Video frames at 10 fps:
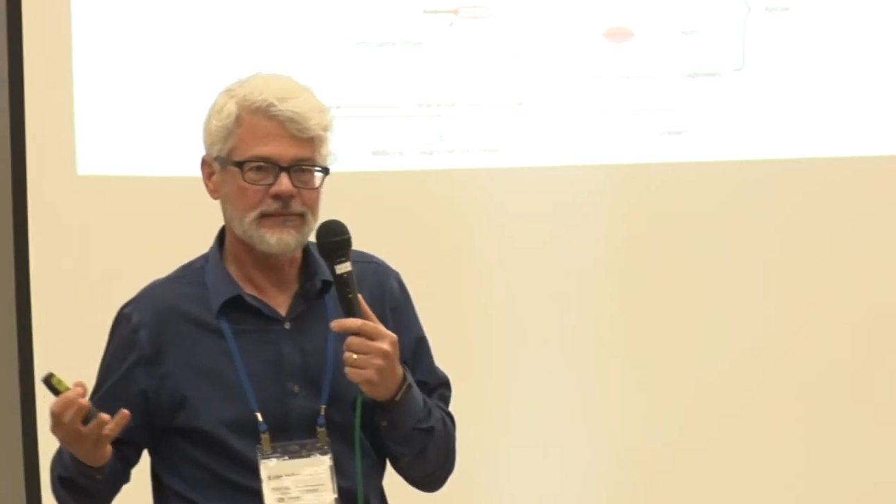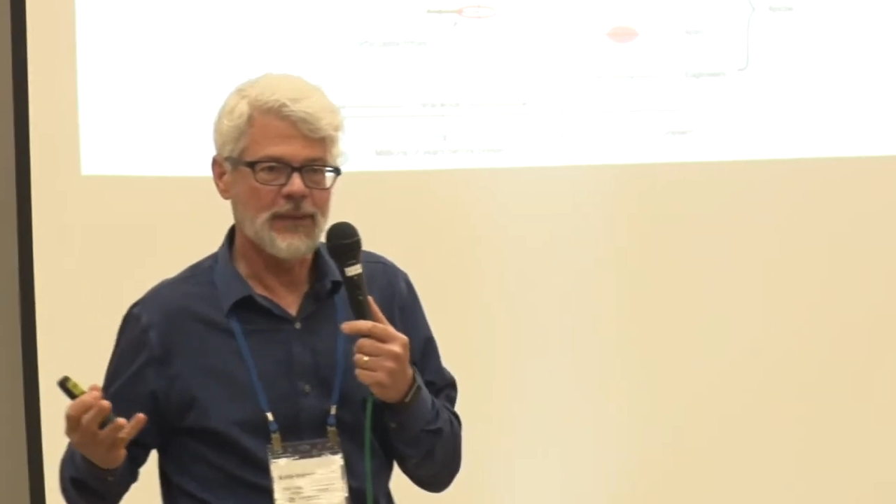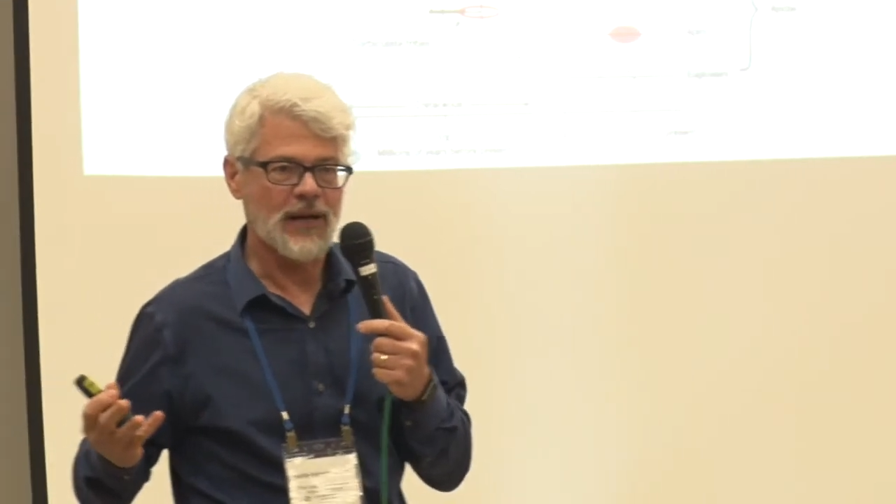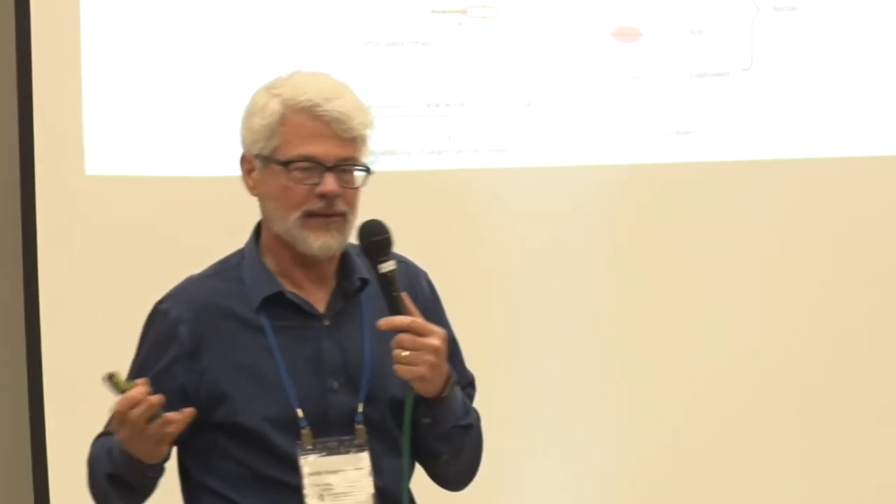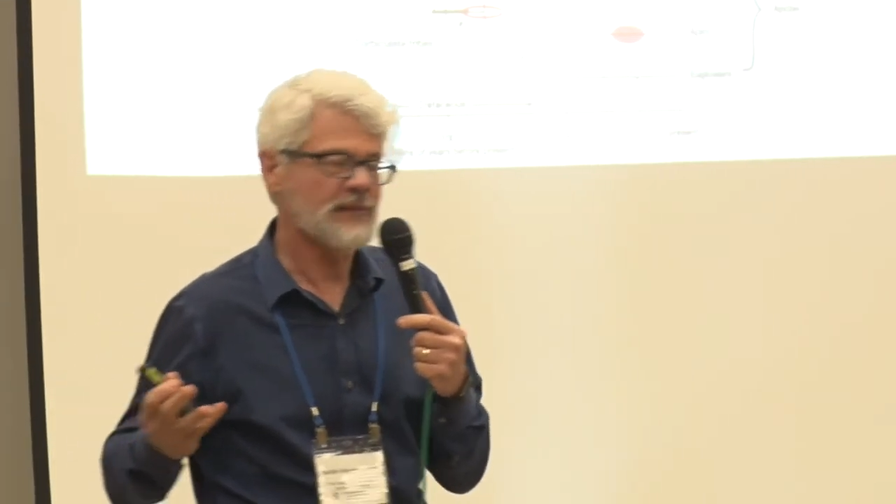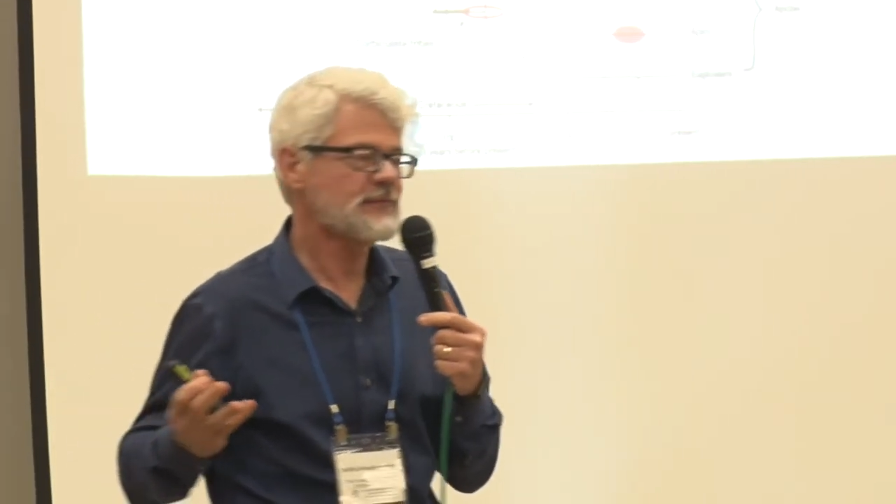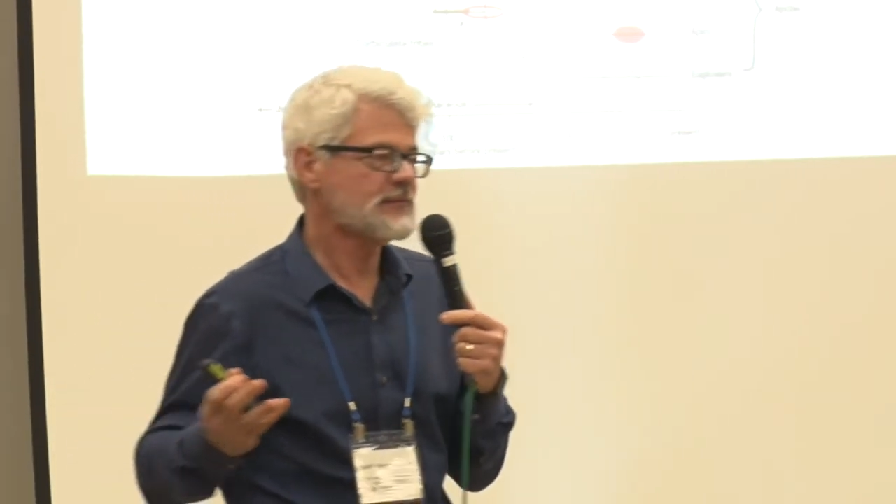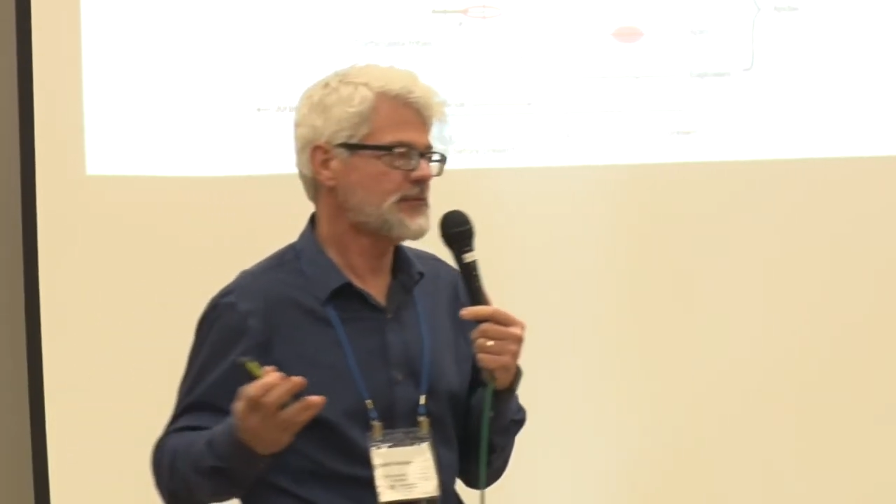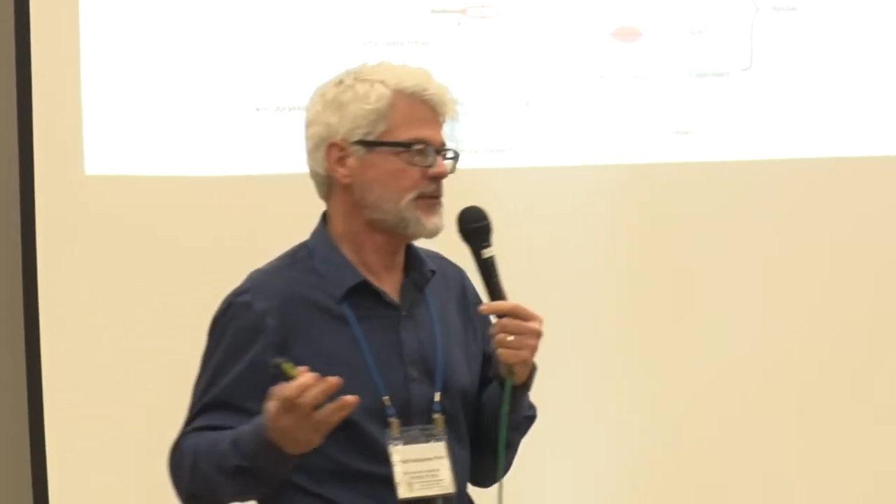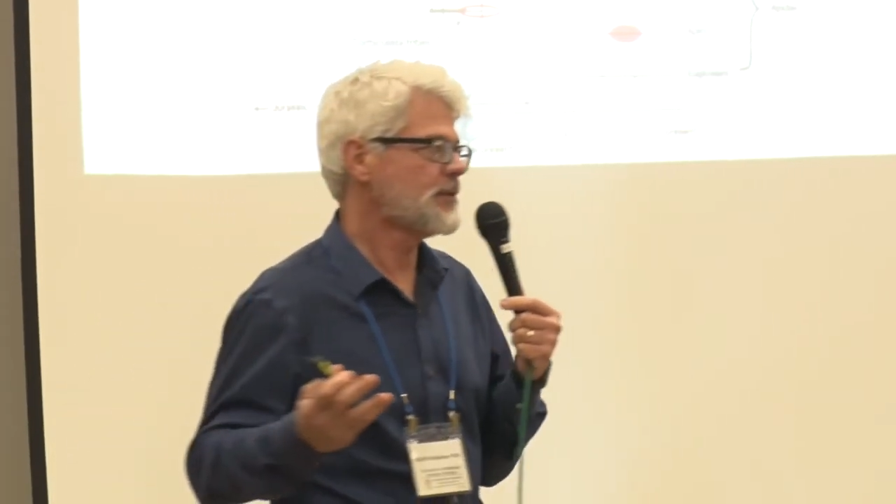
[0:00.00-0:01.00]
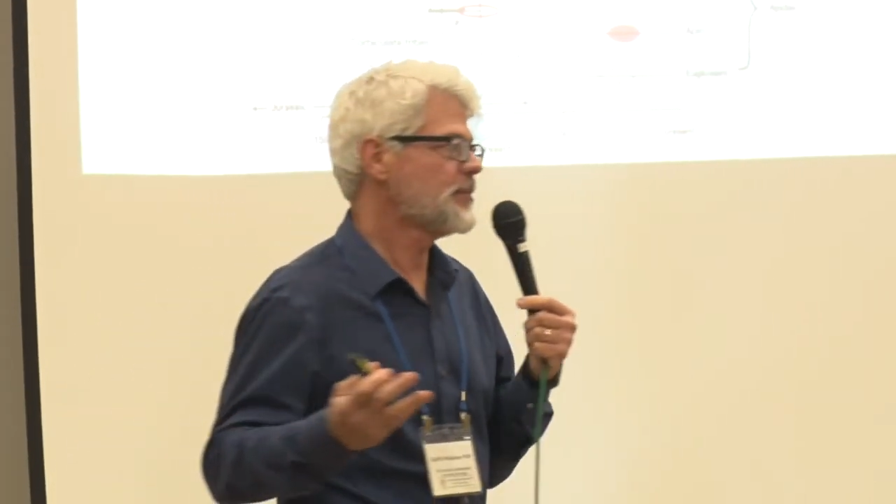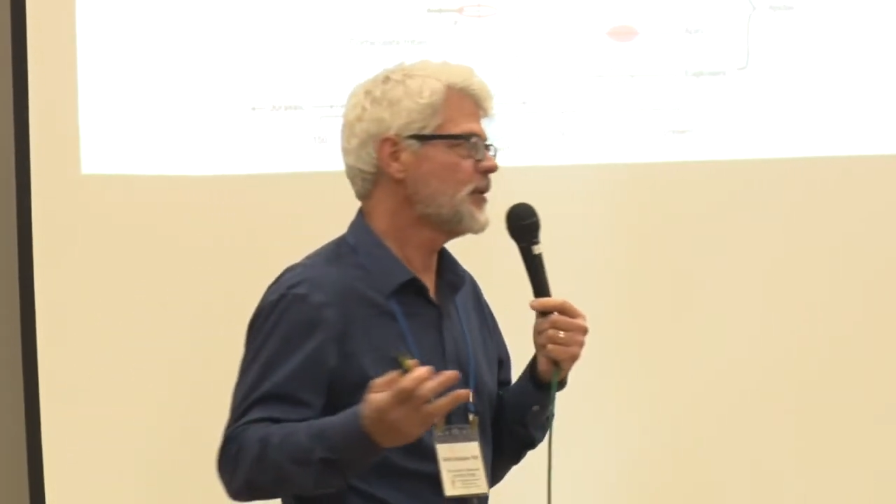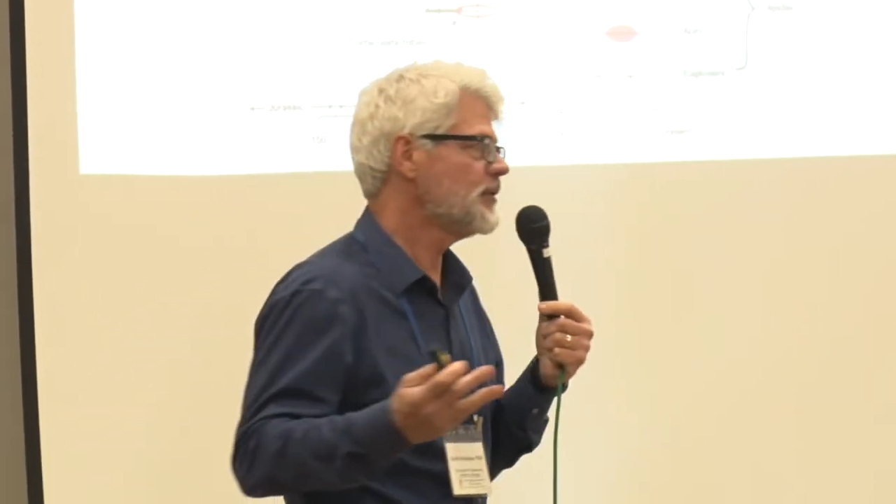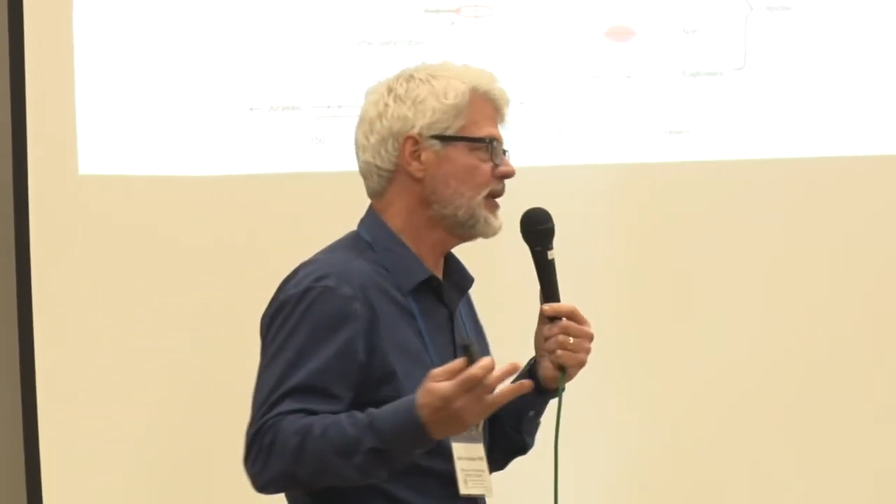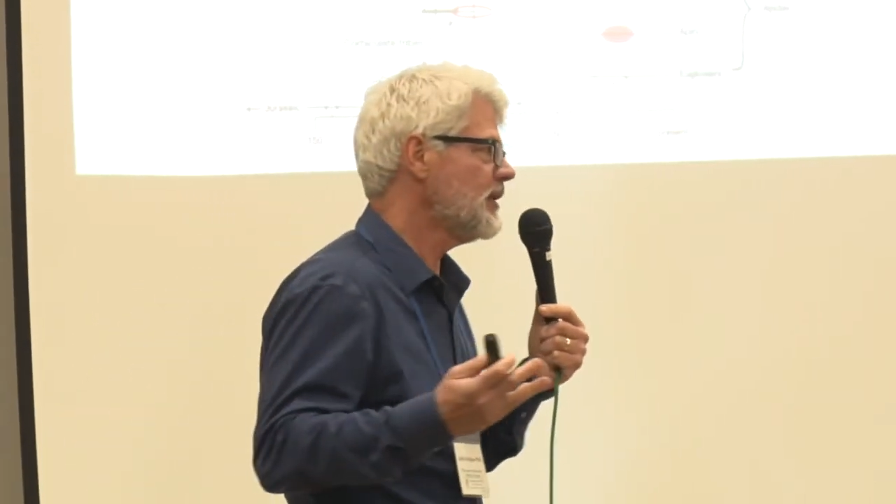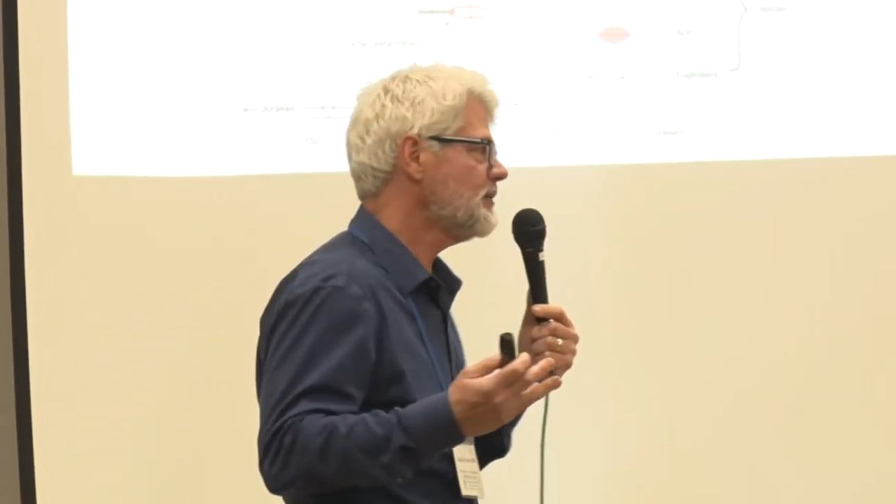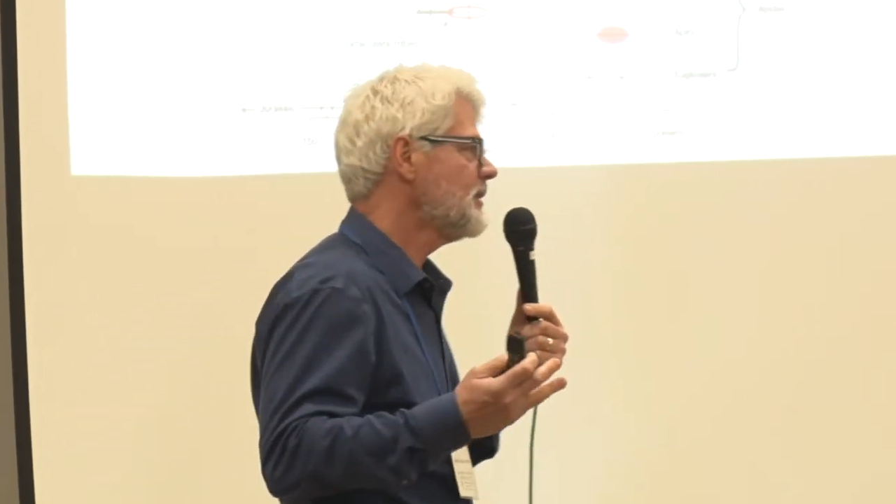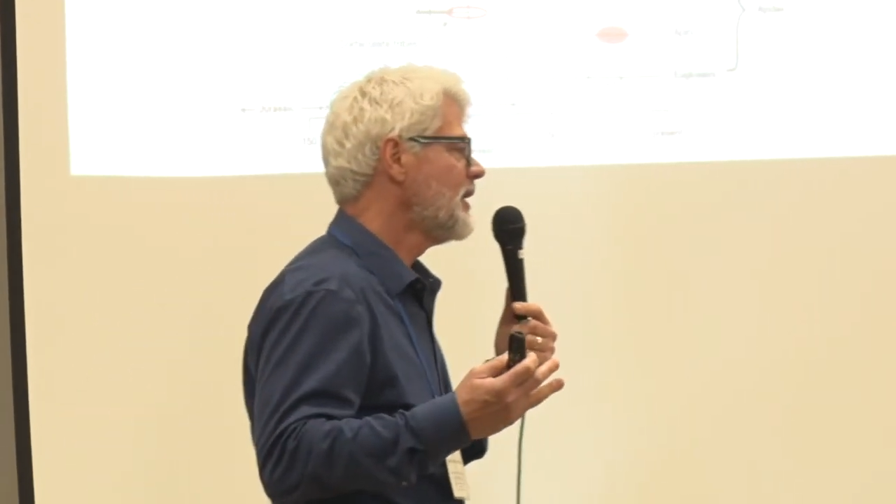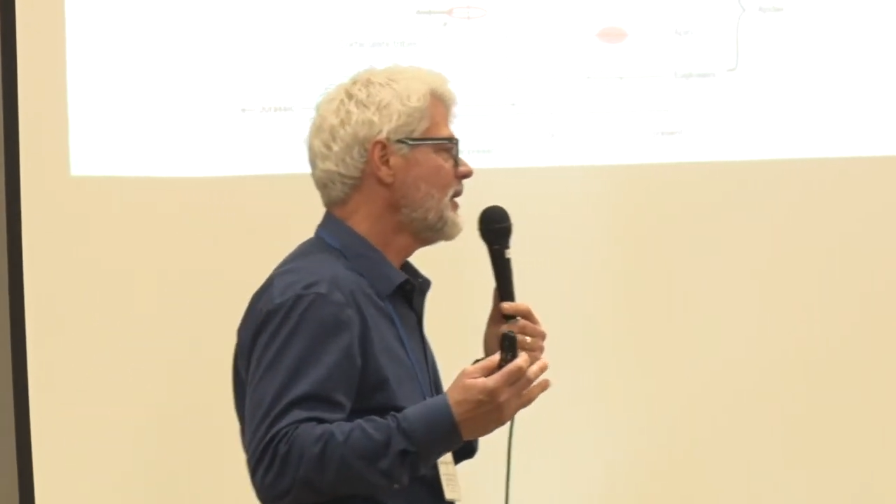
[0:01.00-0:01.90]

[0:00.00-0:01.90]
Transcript: pollen for their protein,